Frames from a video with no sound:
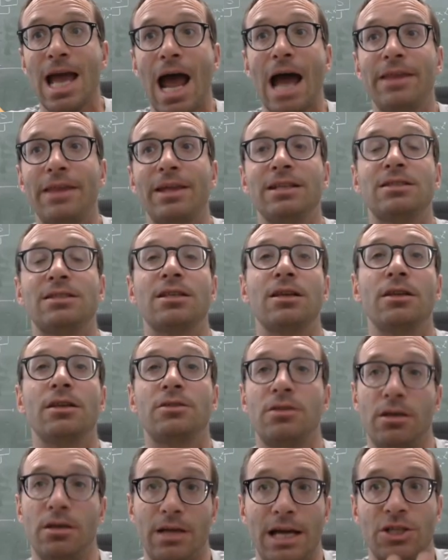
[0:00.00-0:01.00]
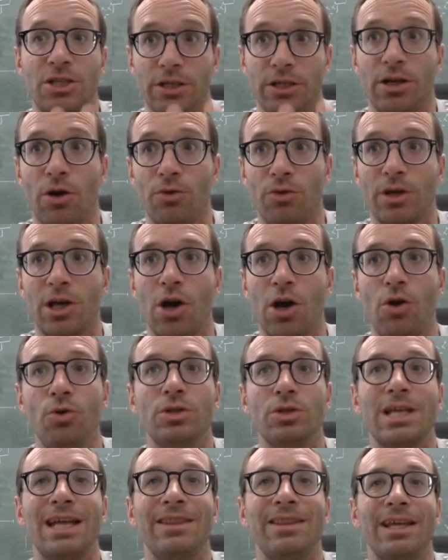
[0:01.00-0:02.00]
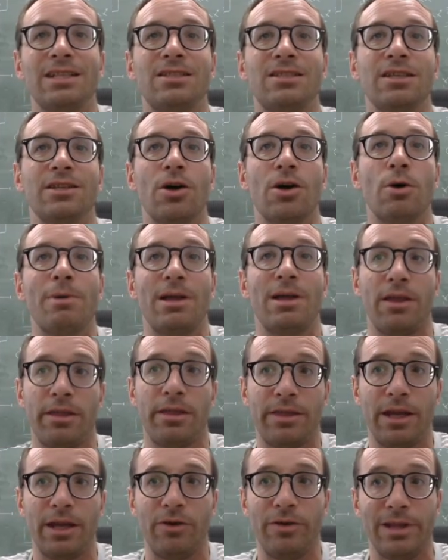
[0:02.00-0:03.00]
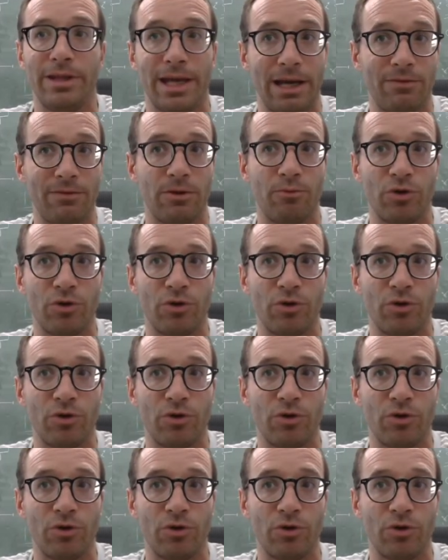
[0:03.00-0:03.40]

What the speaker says: and then to actually know the code, and then to know about the theory, they have the